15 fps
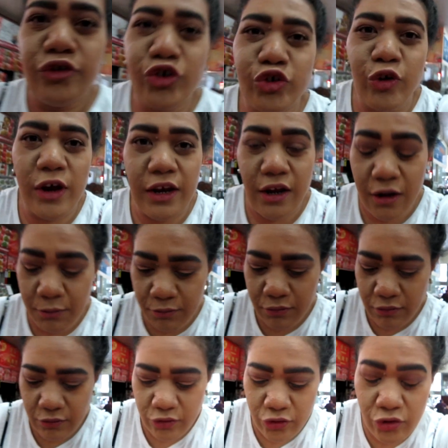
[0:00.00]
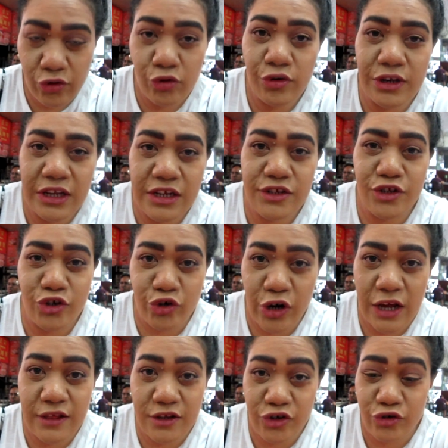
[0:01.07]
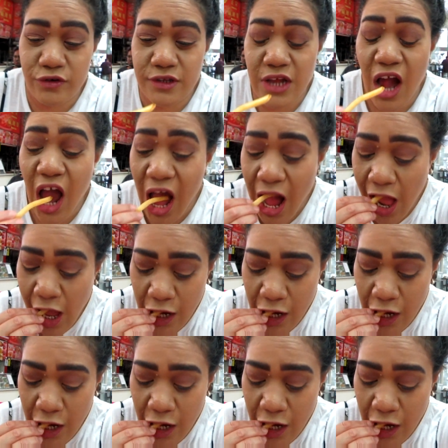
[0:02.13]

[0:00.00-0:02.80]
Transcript: straight up, you need to try this yourself.